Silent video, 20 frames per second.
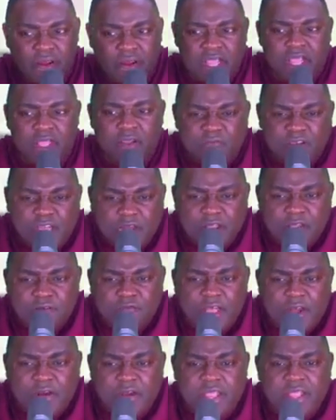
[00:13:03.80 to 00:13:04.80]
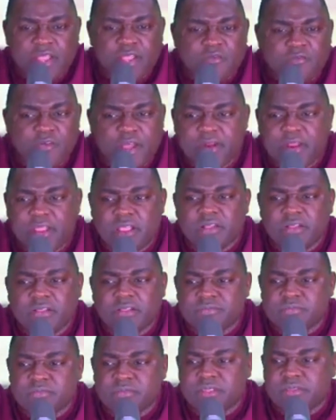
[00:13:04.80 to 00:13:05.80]
If this woman had been
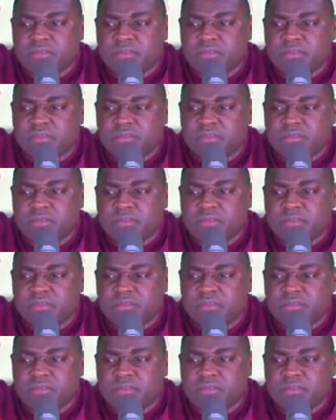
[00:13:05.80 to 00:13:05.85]
selfish